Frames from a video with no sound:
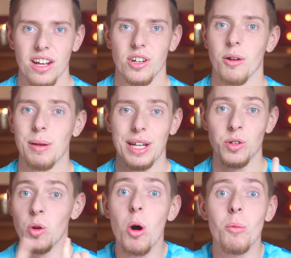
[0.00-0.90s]
not being
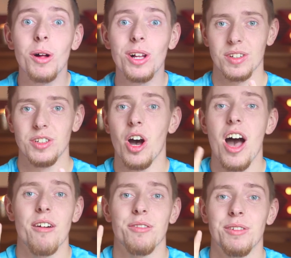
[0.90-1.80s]
normal, not
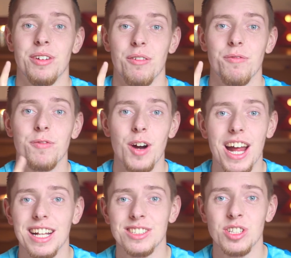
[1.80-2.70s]
having enough
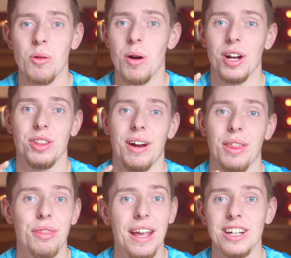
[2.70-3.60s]
friends, not wearing the right
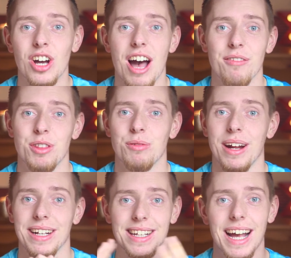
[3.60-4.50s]
thing, not having the
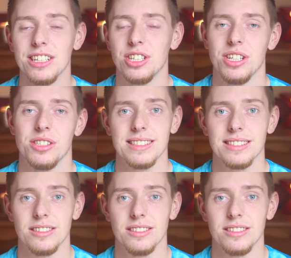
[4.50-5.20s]
right gadgets,